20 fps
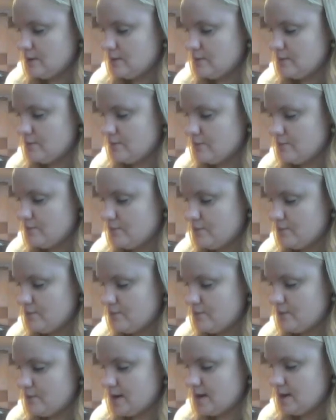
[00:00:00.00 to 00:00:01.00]

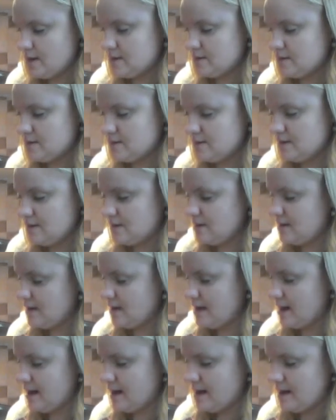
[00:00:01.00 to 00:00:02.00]
red
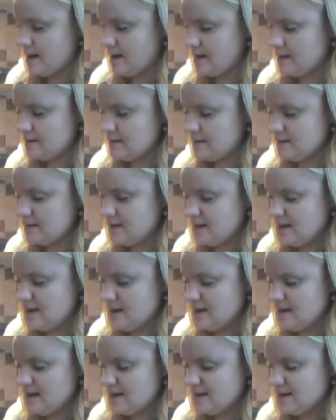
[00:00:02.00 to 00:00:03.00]
and
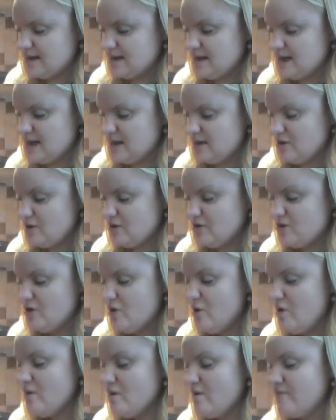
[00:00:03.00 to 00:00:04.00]
yellow, and
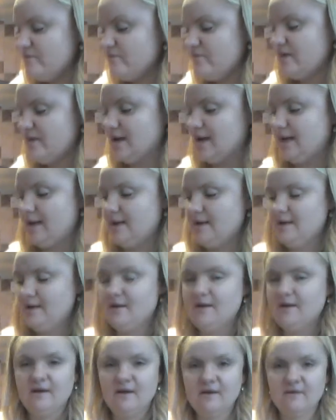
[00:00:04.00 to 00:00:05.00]
hopefully
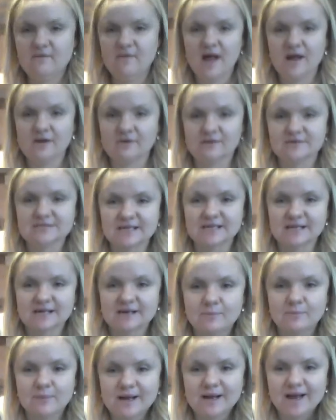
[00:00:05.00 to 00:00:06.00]
that looks a
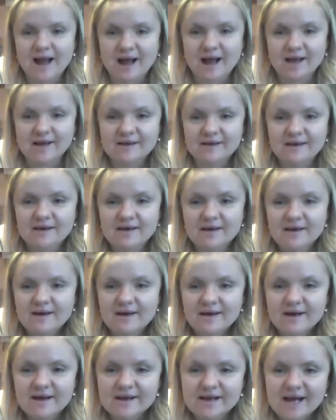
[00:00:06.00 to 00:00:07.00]
little bit like
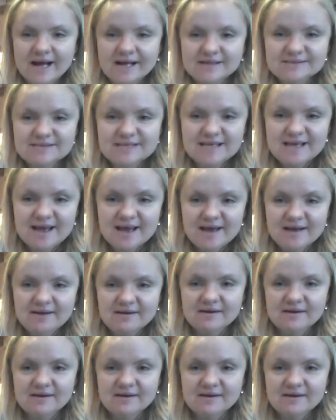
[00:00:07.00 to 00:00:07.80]
a candy cane.